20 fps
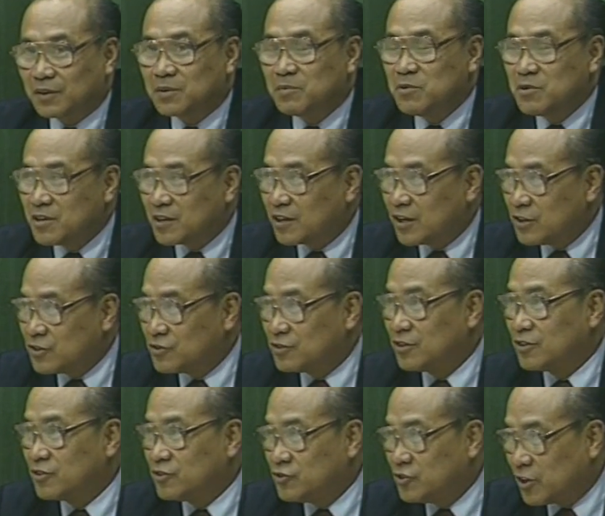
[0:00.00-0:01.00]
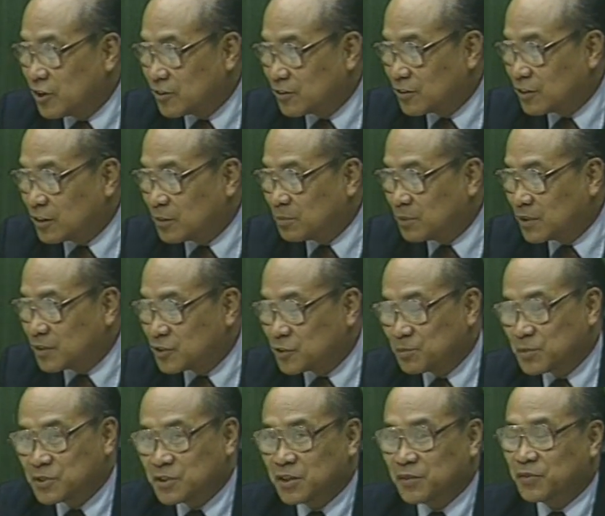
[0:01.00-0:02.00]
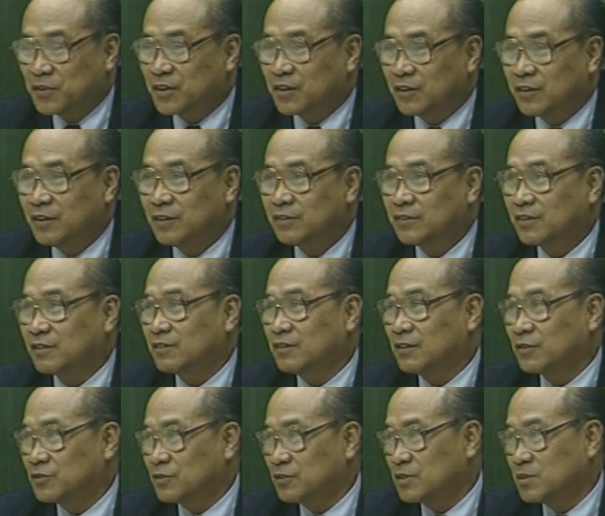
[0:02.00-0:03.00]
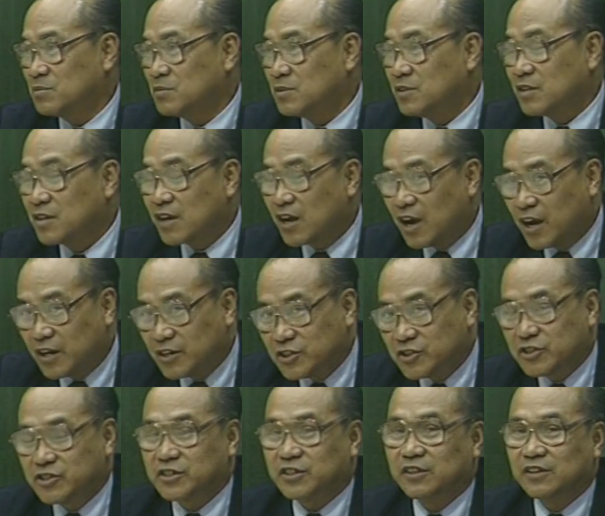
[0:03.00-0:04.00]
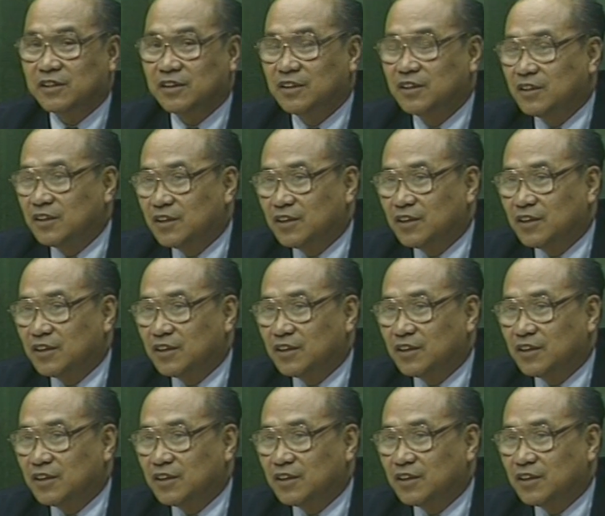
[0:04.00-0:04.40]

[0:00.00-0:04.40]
communication in general, but specifically intercultural communication,